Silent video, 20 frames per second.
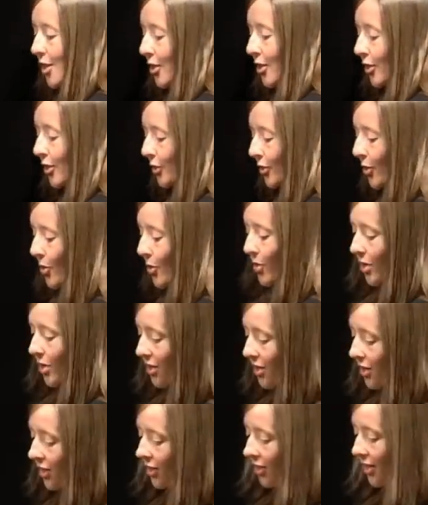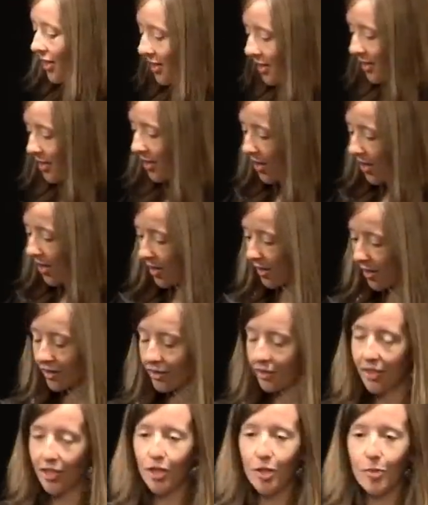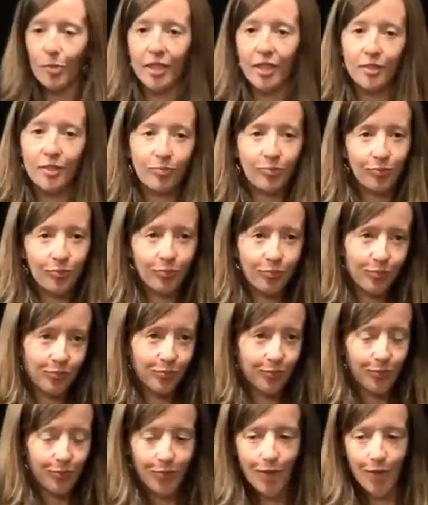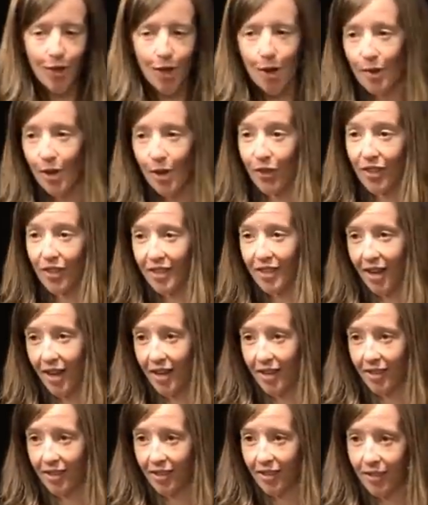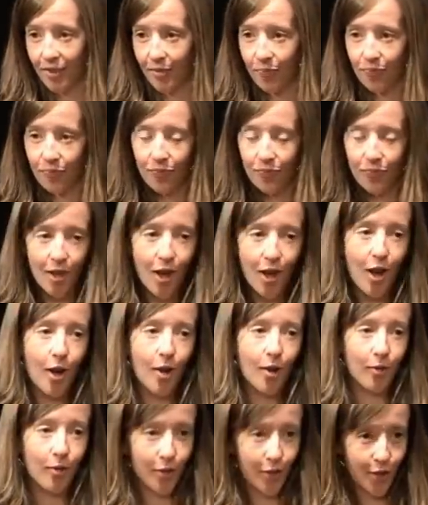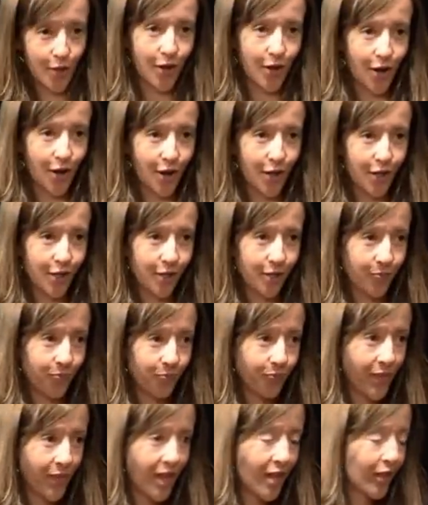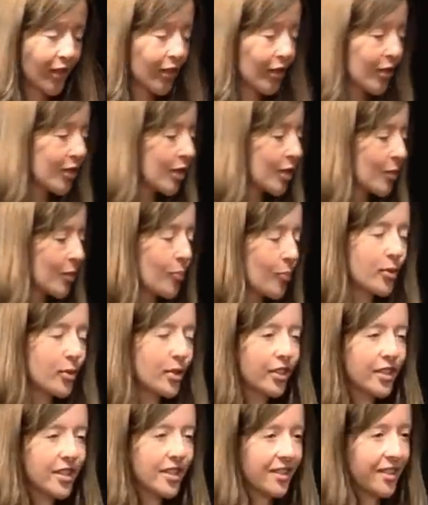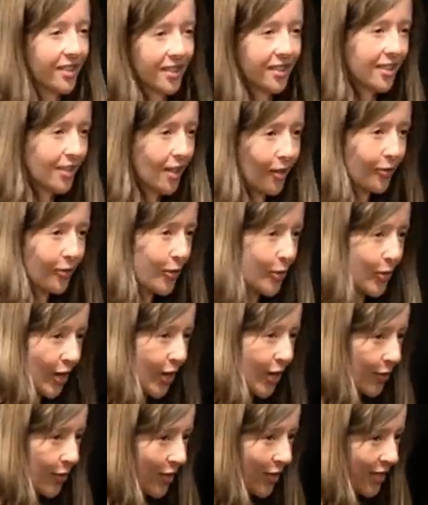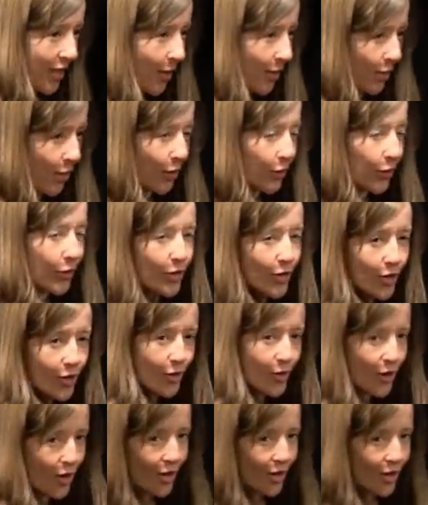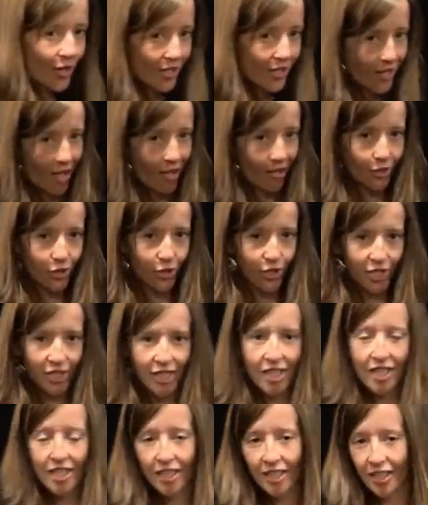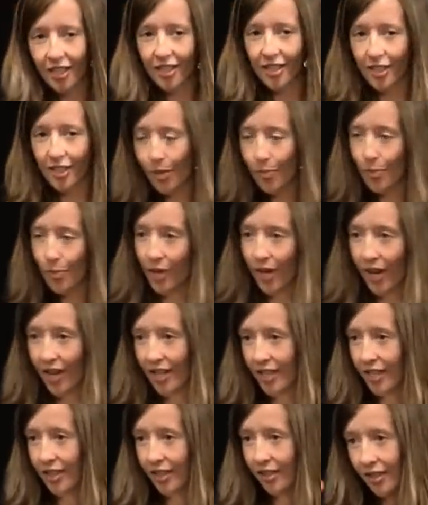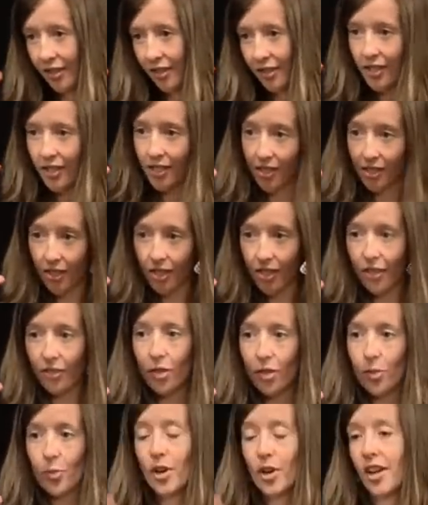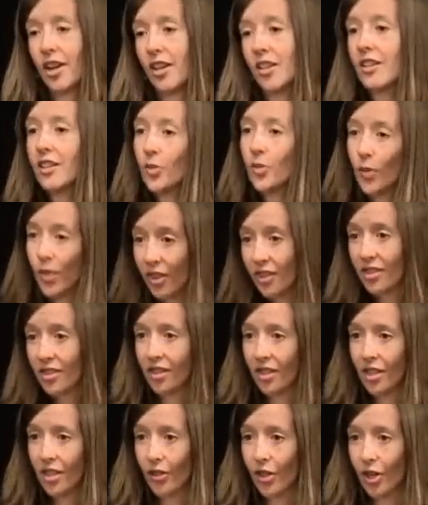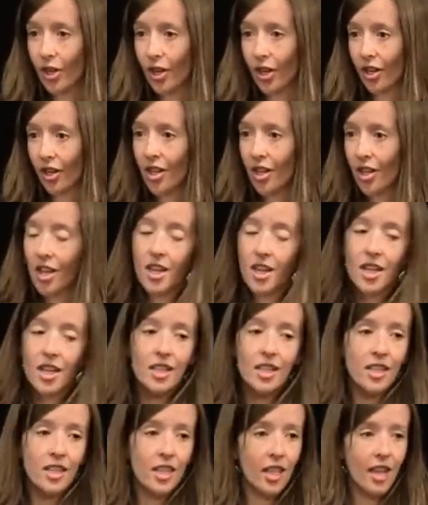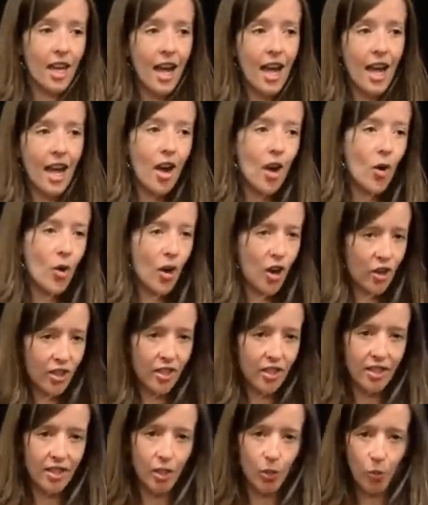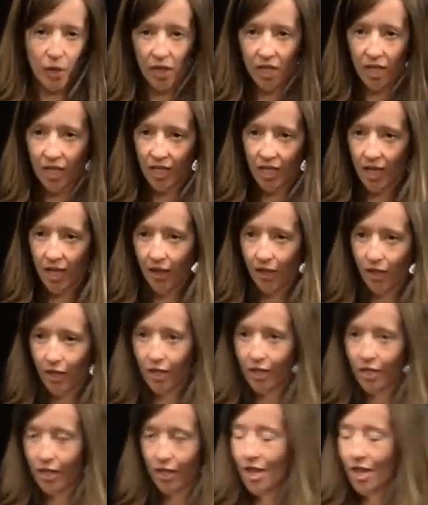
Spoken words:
So let's talk a little bit about the science of the heart. There's this brilliant stuff going on right now. It's called neurocardiology. It's combining the study of the brain with the study of the heart and saying, how are these things working together?